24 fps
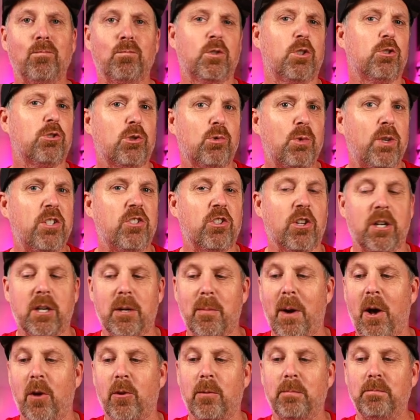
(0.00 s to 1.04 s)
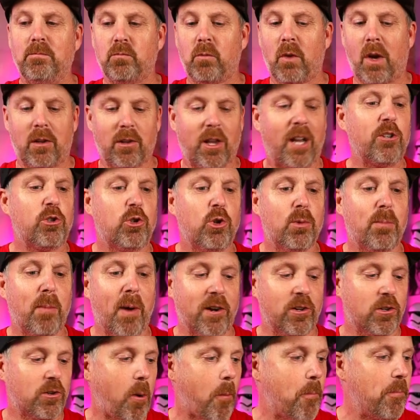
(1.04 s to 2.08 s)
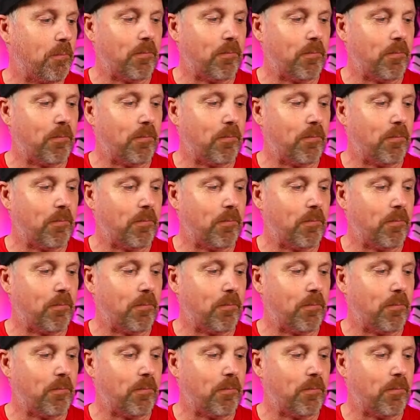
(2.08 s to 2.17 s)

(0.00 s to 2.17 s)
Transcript: Just squeeze it in your mouth, like toothpaste.